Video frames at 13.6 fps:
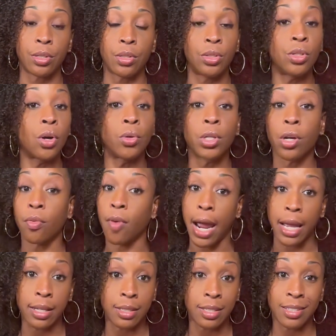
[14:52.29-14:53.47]
Know your
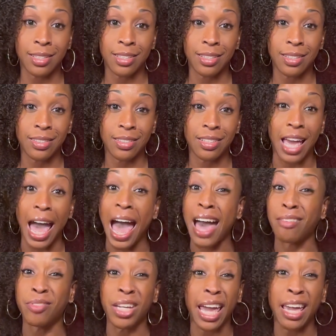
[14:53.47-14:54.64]
rights,
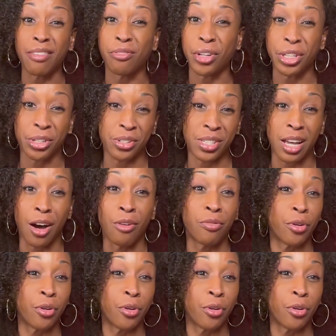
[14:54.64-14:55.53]
Advocate for yourself,